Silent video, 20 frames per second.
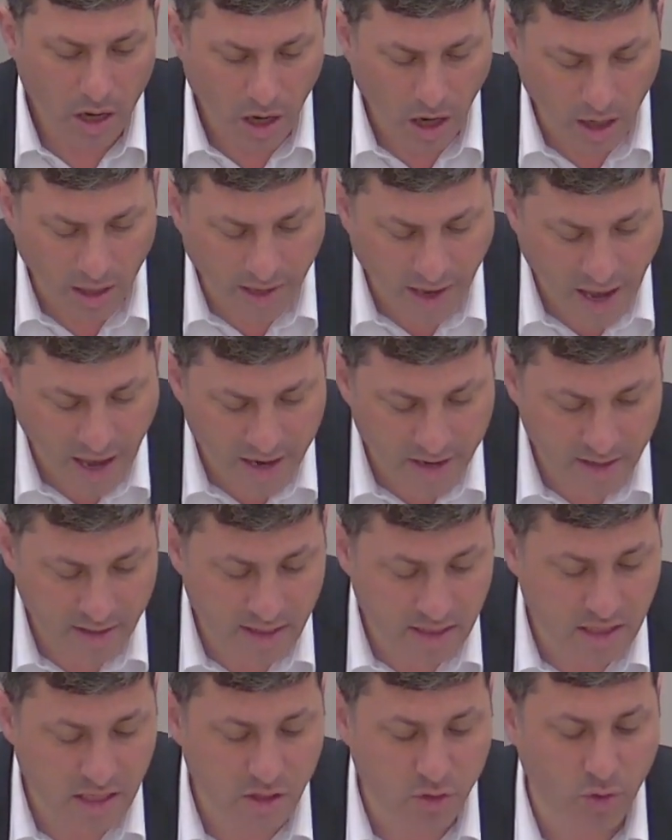Again,
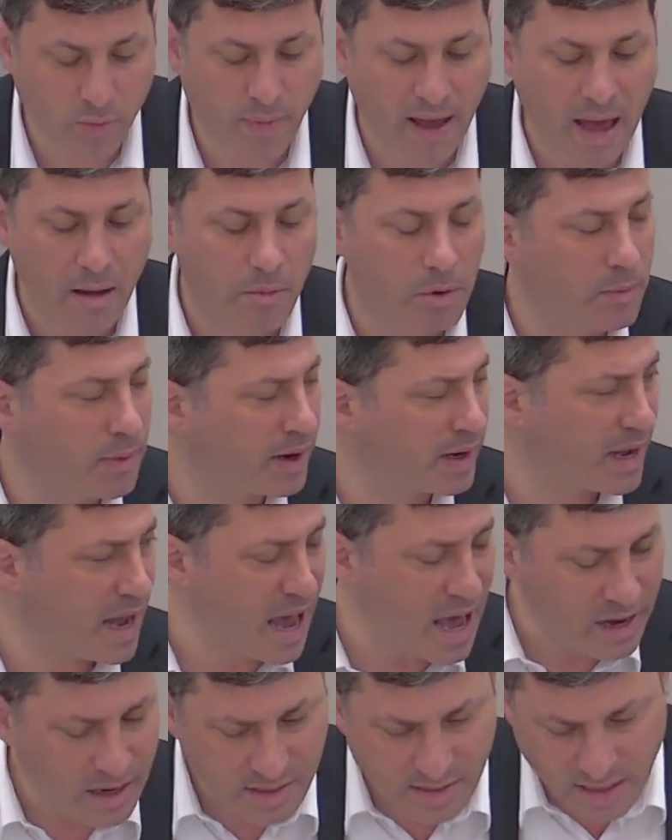this is Rabbi
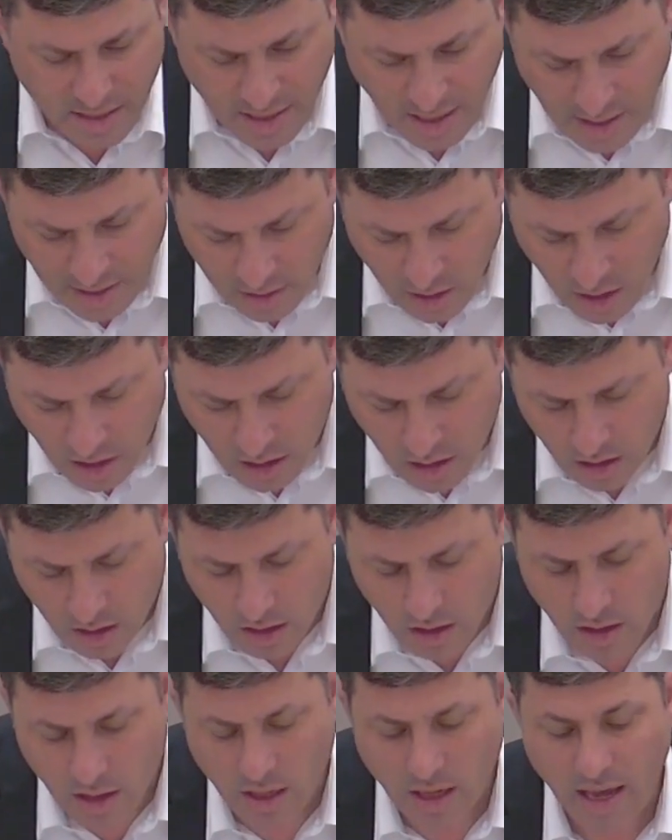Bar-Kahana saying halacha,
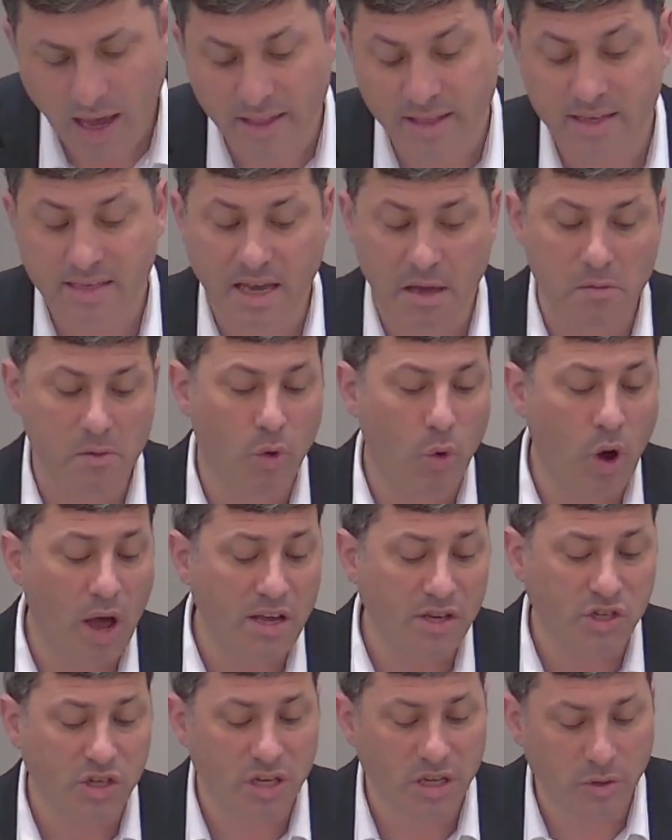and the same
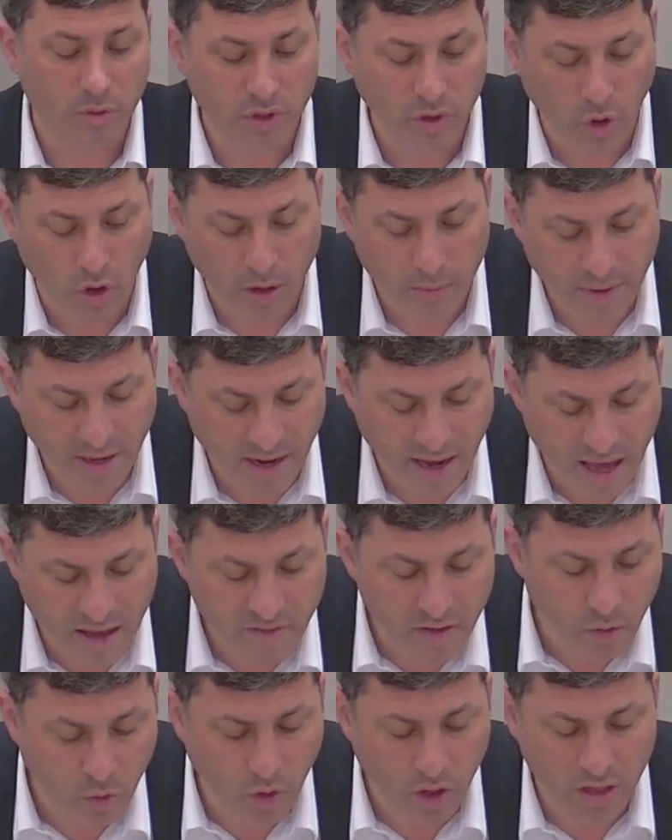question, we're talking about a
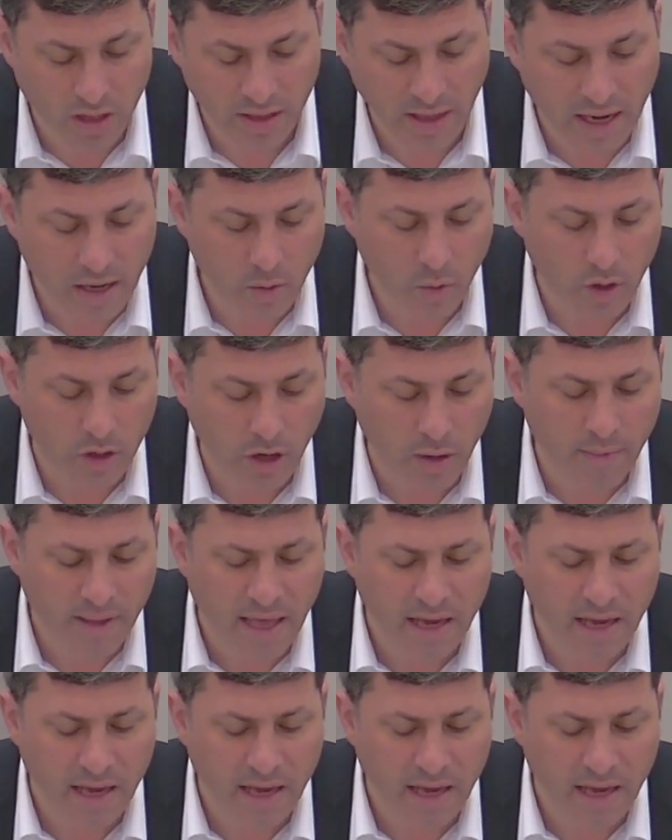heavy one, a light one.